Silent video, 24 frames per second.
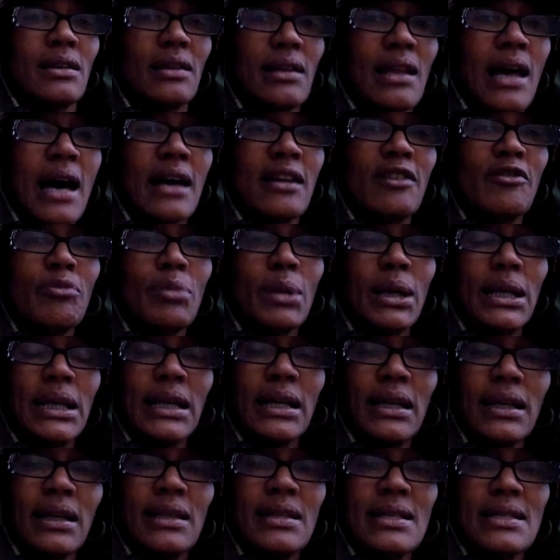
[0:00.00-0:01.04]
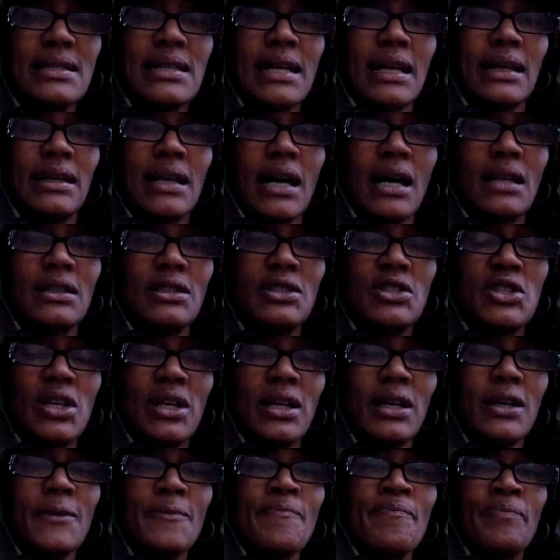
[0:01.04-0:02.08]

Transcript: lot of money in this technology.